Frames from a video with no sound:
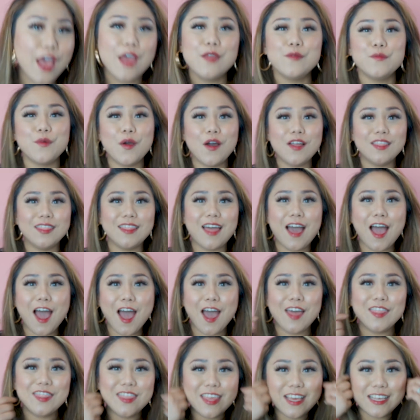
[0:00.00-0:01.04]

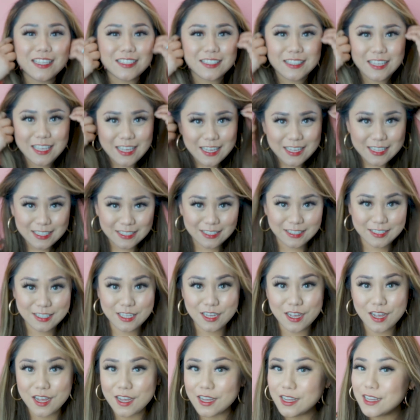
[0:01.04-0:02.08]
voila, this is
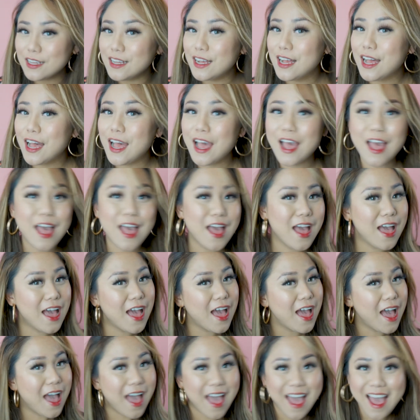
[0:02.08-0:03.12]
the
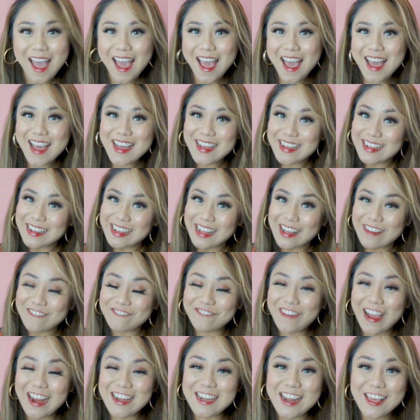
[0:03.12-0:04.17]

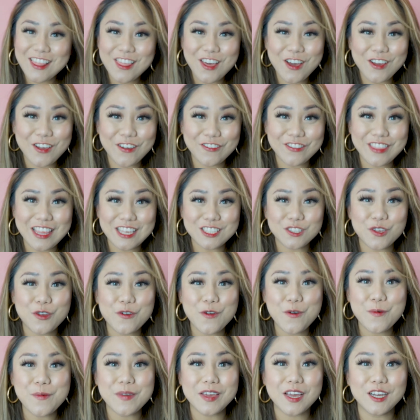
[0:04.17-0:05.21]
final look of this one.
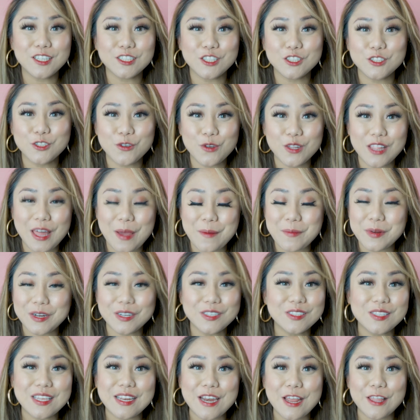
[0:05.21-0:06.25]
Oh my gosh, it's so
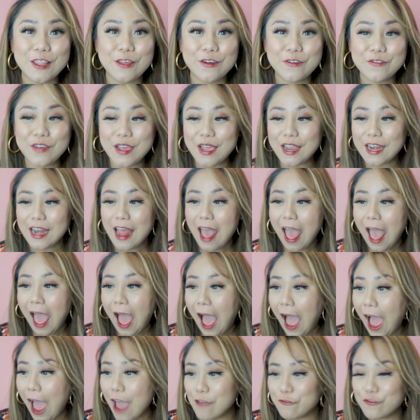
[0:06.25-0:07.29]
glamorous and I love it.
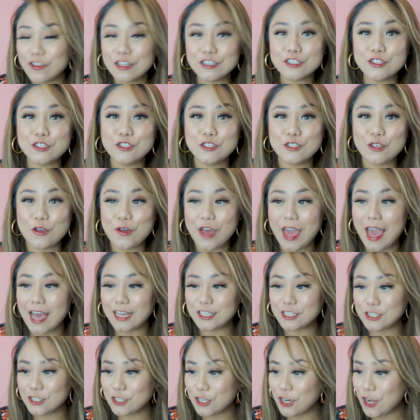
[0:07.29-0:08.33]
I feel so
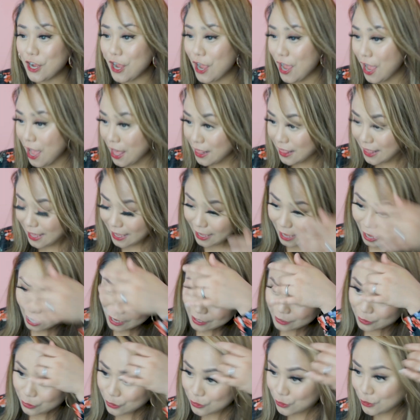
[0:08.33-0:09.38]
extra, like
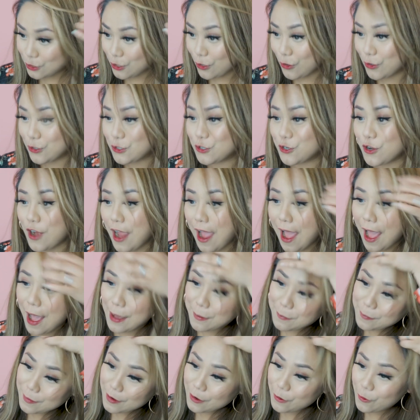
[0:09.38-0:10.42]
I look so
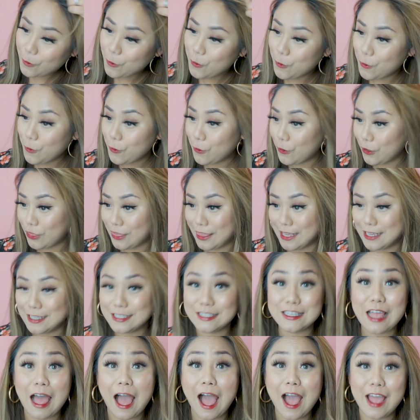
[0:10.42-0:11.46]
drag, but oh
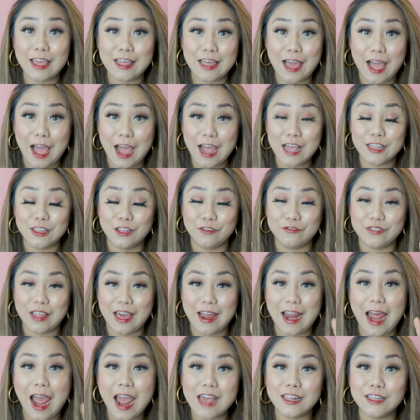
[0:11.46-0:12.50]
goodness, I love
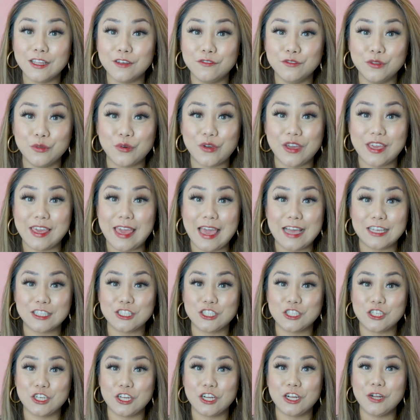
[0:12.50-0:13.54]
that. I love looking
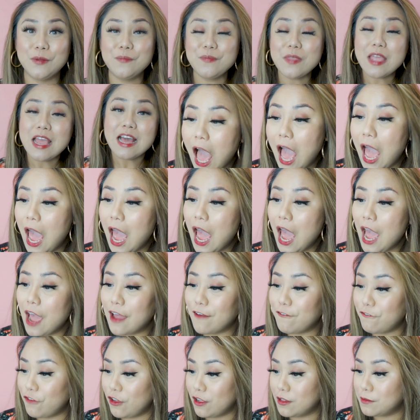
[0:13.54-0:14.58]
extra.
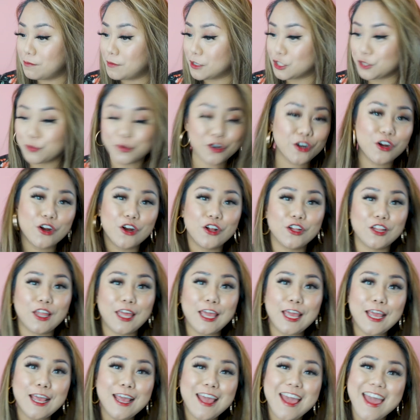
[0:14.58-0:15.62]
I feel much more
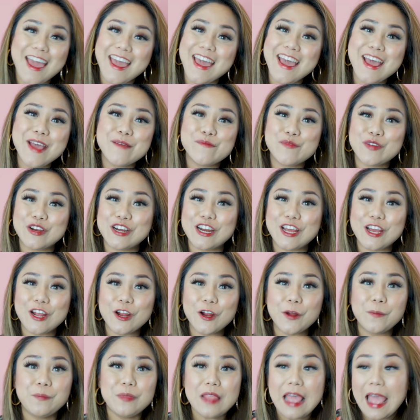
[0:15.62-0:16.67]
girly and
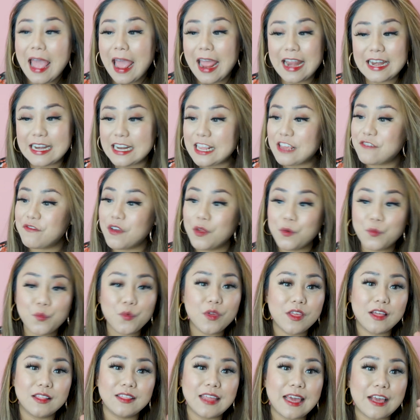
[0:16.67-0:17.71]
prettier, and even
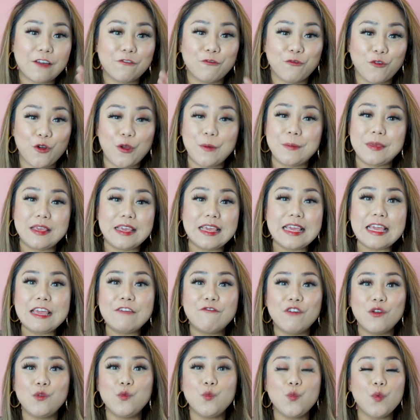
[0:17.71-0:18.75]
like for me,
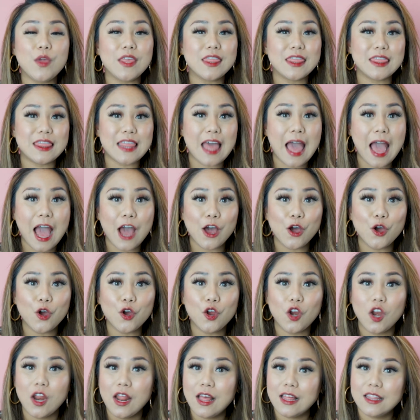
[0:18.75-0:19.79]
even
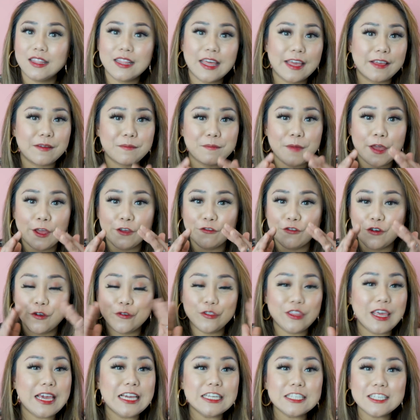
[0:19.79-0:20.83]
without like my
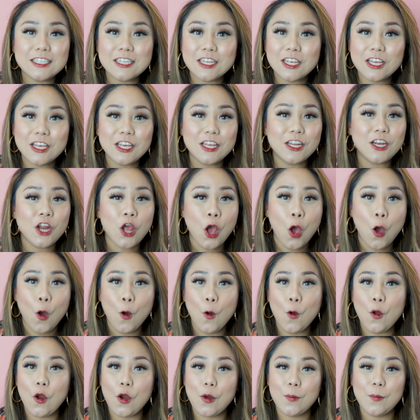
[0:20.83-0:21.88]
foundation
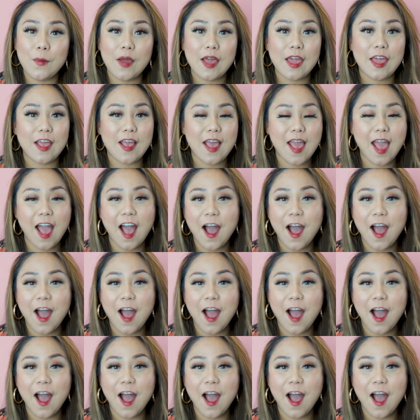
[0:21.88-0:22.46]
or my